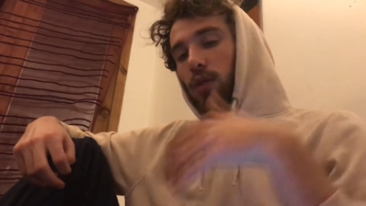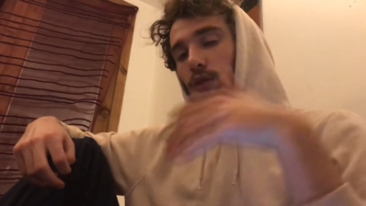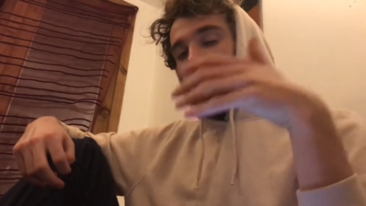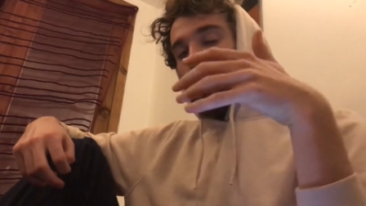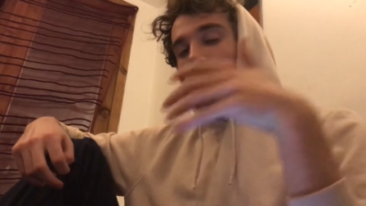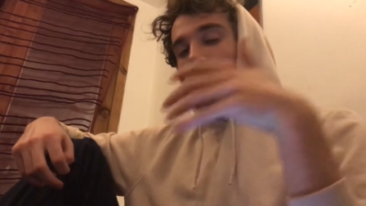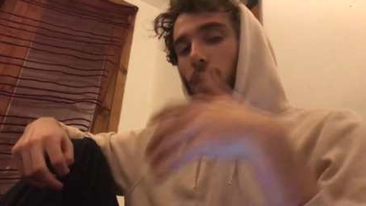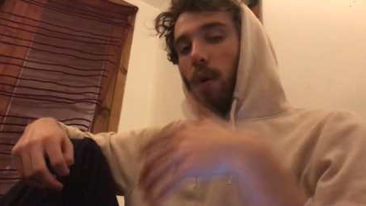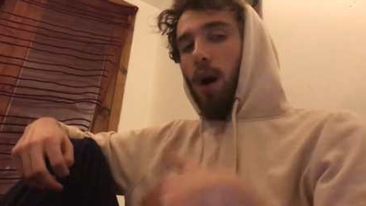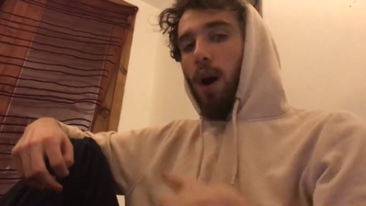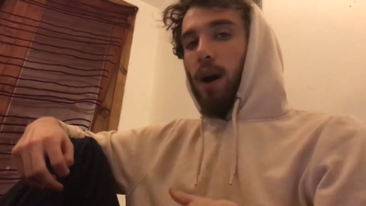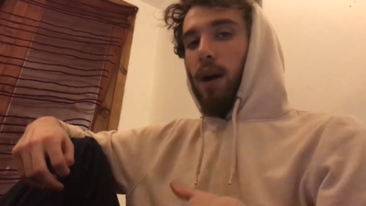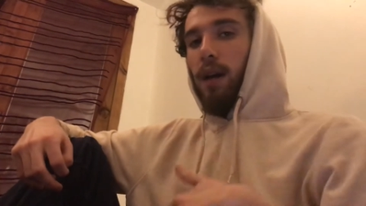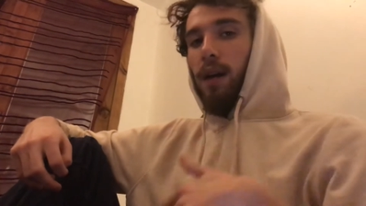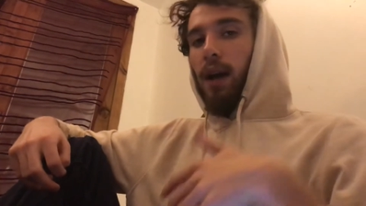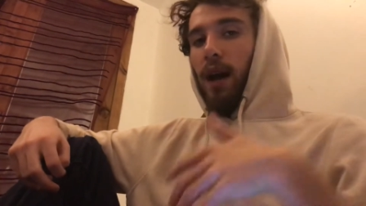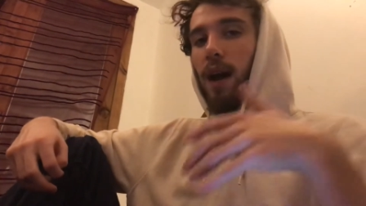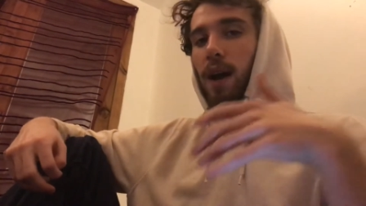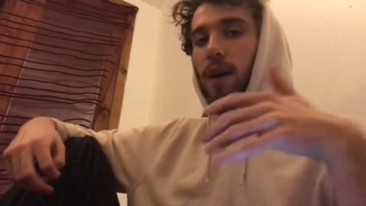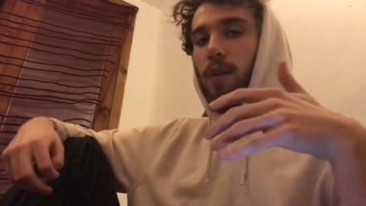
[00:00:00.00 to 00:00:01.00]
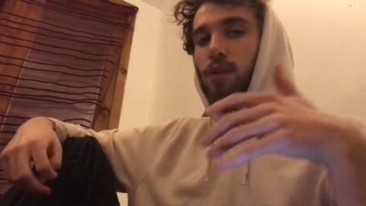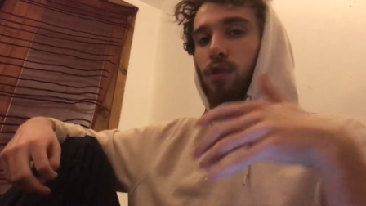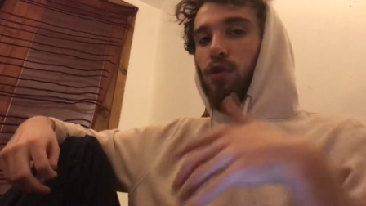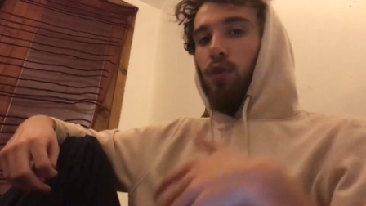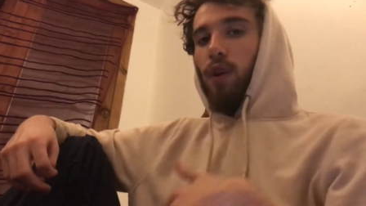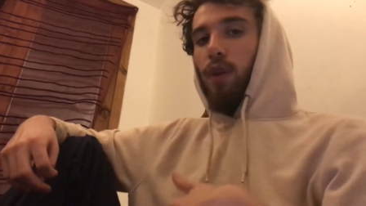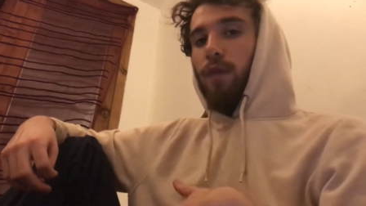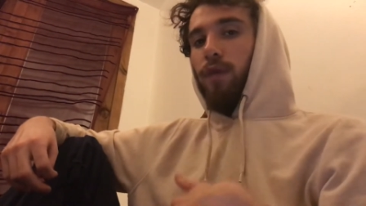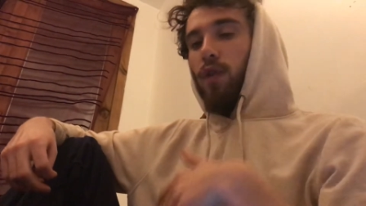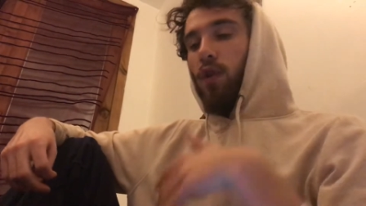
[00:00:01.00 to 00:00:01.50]
Doing what I can,
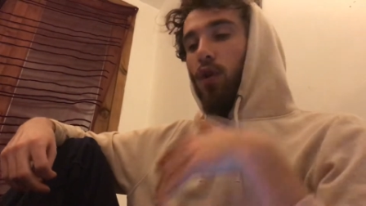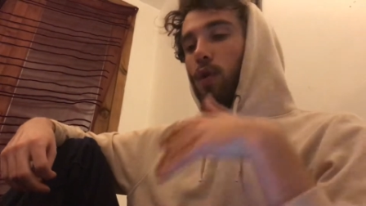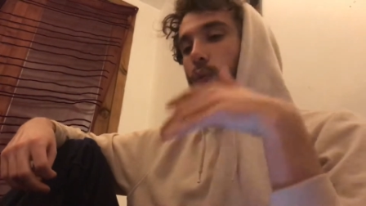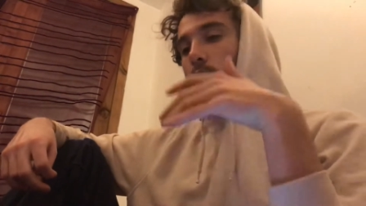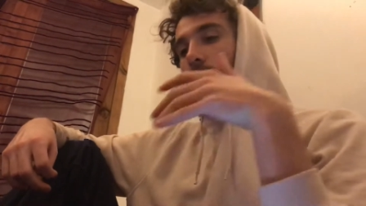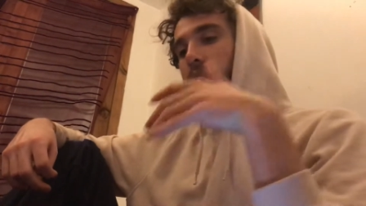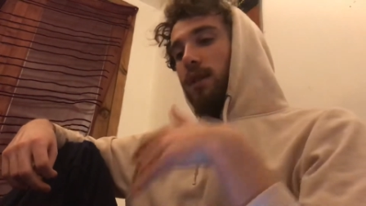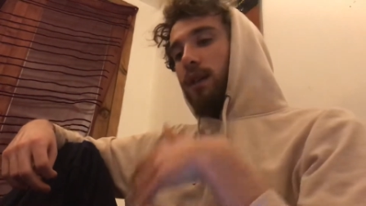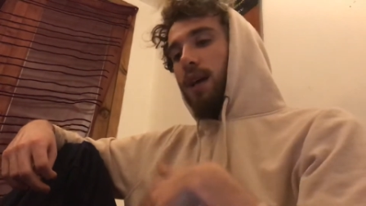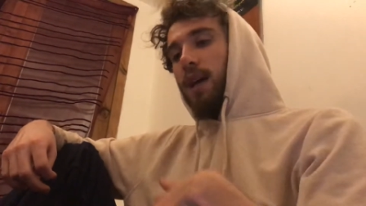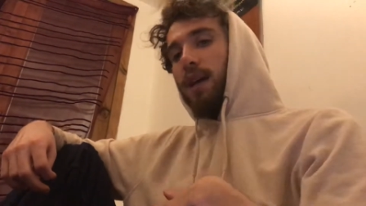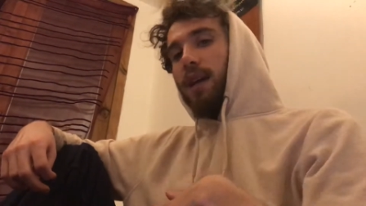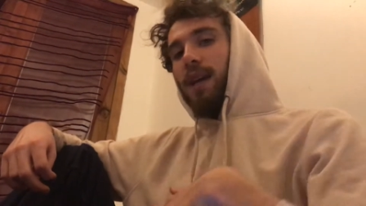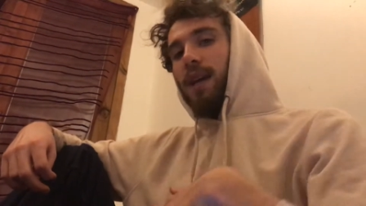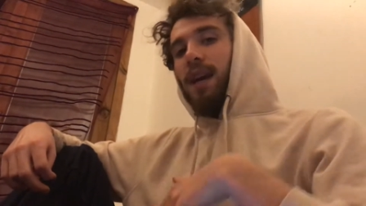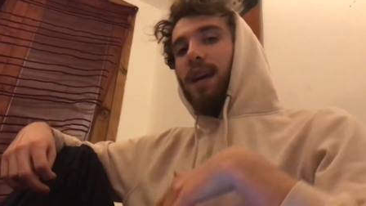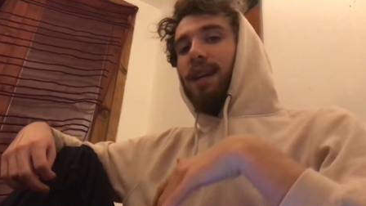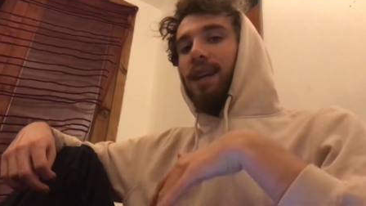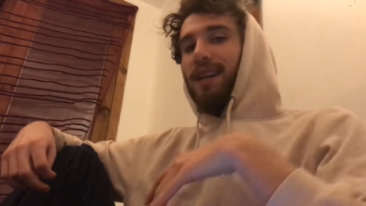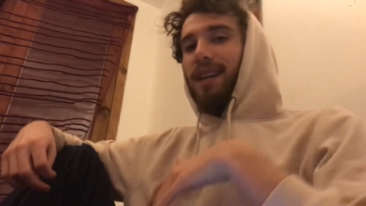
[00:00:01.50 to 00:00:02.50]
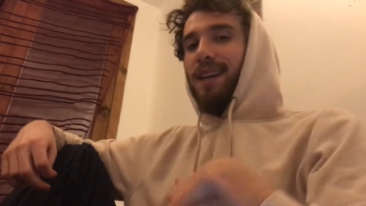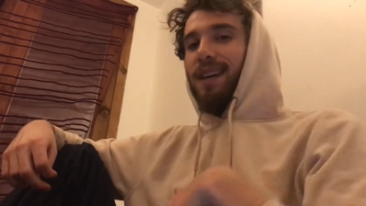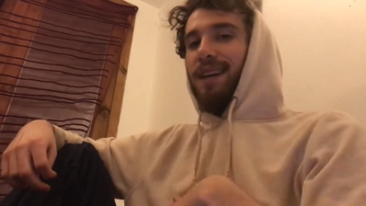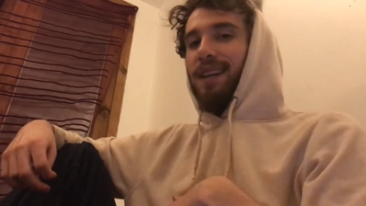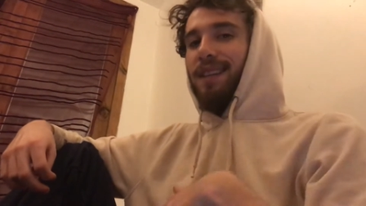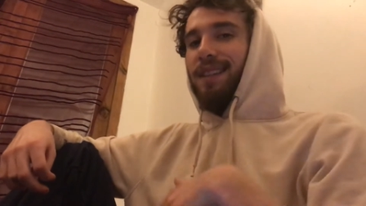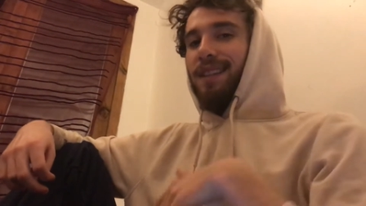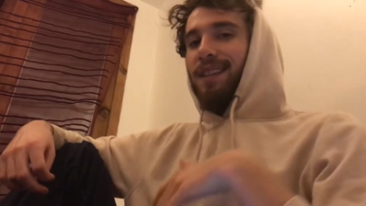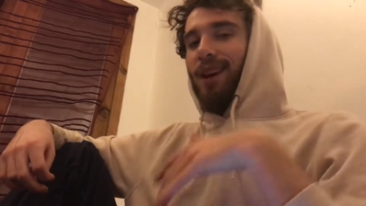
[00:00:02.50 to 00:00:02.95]
joyful, one day getting a kiss.